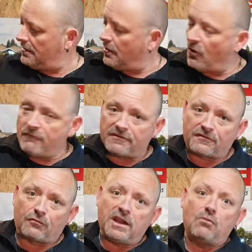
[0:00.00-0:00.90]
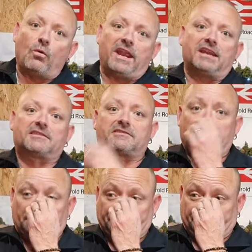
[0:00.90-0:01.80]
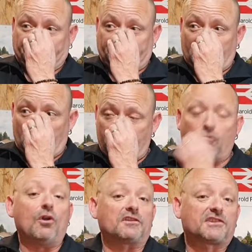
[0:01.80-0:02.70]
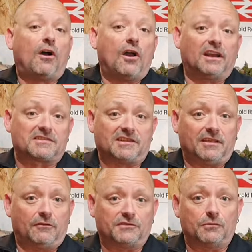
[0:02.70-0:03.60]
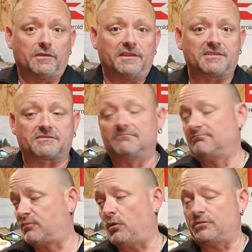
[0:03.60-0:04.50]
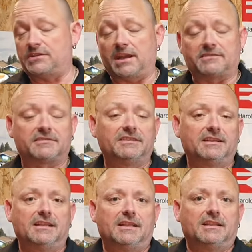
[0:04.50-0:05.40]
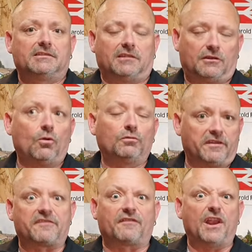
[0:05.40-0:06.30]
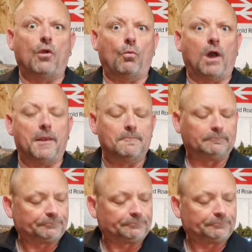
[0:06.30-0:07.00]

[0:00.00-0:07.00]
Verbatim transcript: Now over three weeks I've worked tirelessly on doing this project. I called it 301.